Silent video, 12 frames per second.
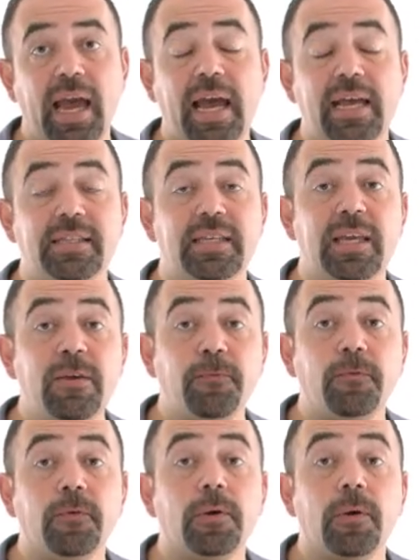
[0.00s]
And if
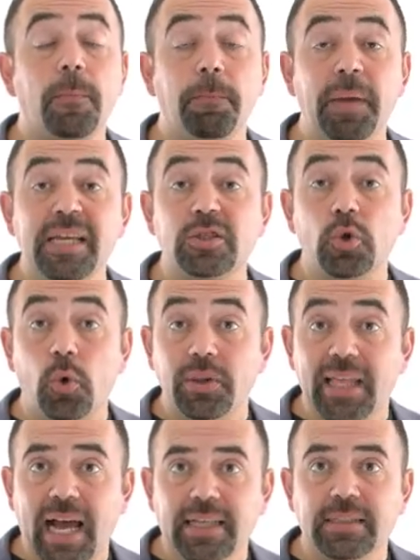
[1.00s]
based on
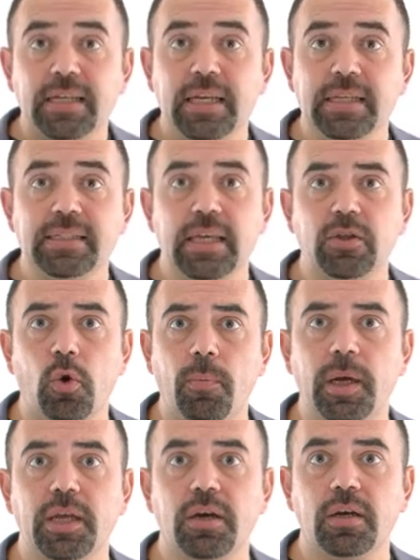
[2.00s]
that, he said, oh
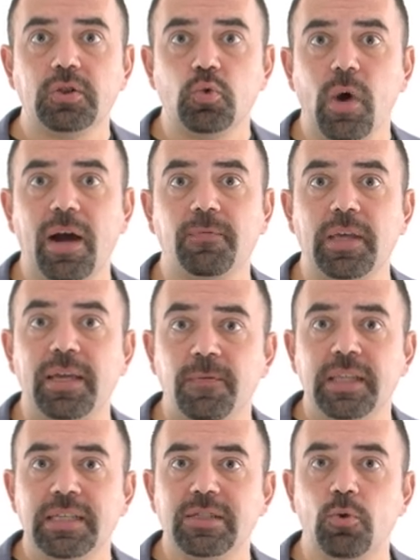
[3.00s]
my God, you have the
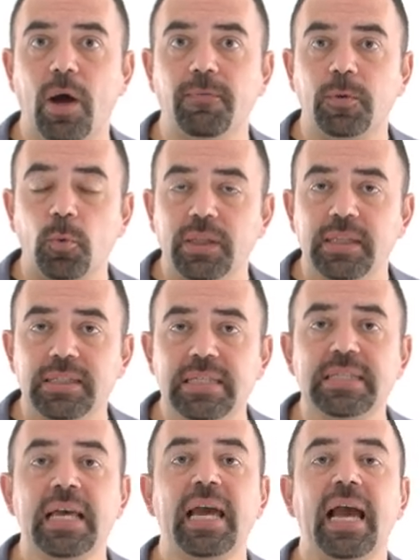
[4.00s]
evidence, you have the
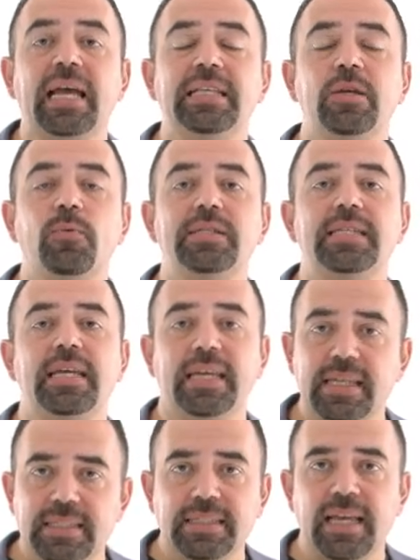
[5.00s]
witnesses, and he will say,
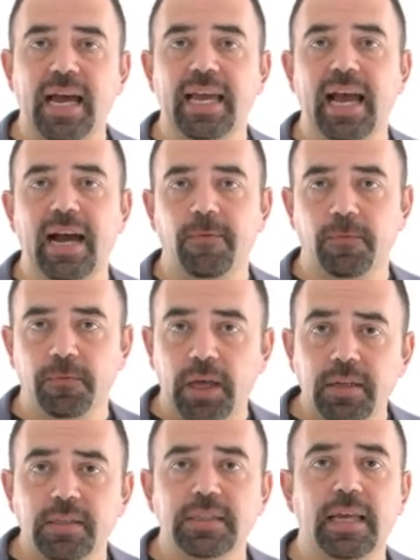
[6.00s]
yes, I have
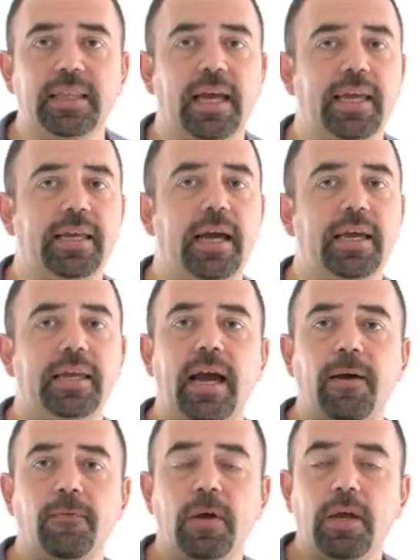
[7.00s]
done it and I
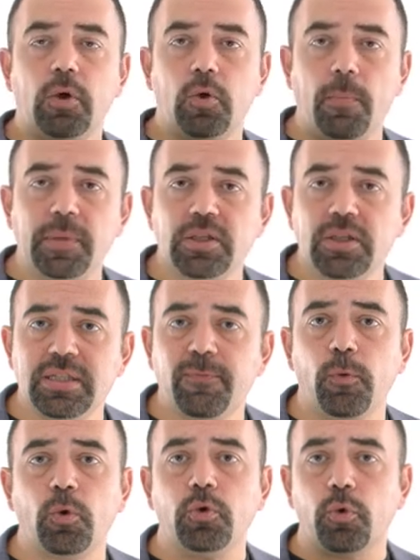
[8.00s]
have committed this
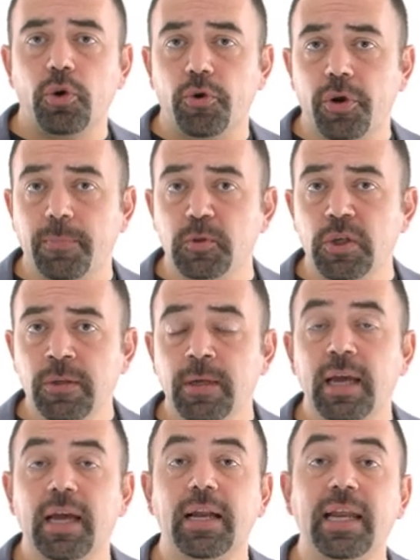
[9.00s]
fraud or corruption.
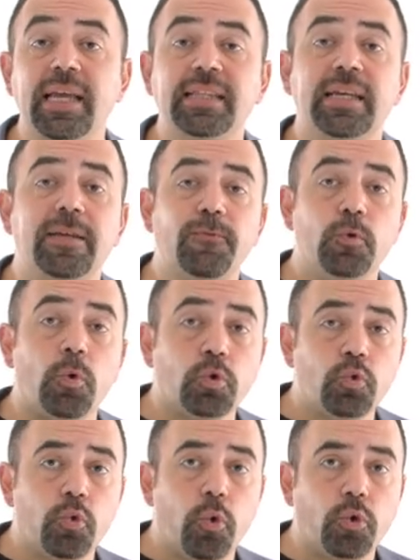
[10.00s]
Later, if you go
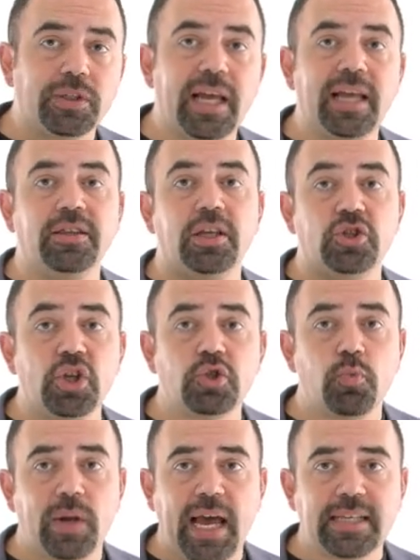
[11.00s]
to court and the
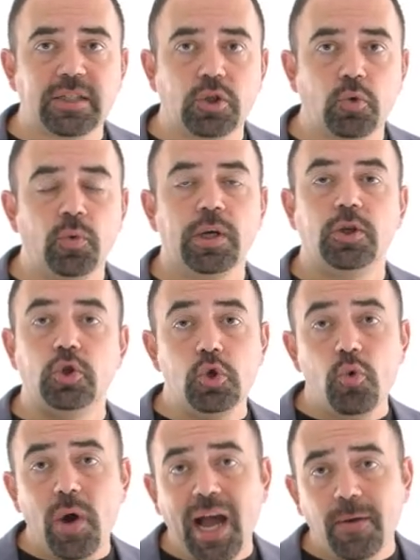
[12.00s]
judge will ask you, do
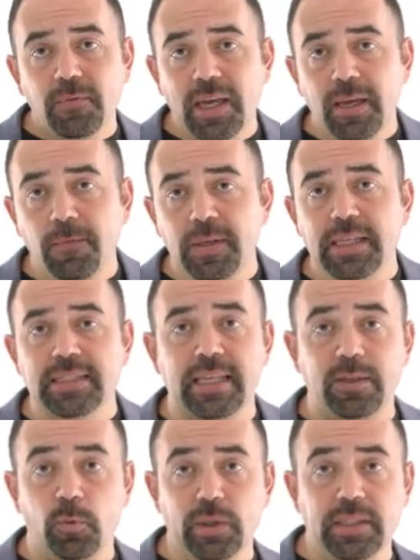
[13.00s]
you have the evidence
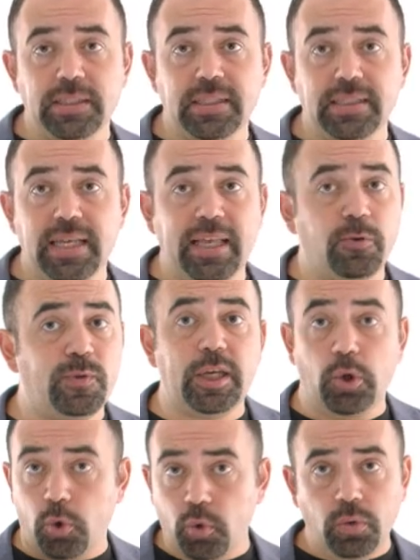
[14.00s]
and the witnesses? And you
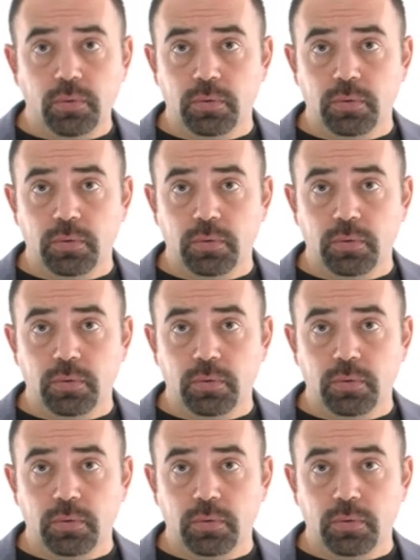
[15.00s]
say no,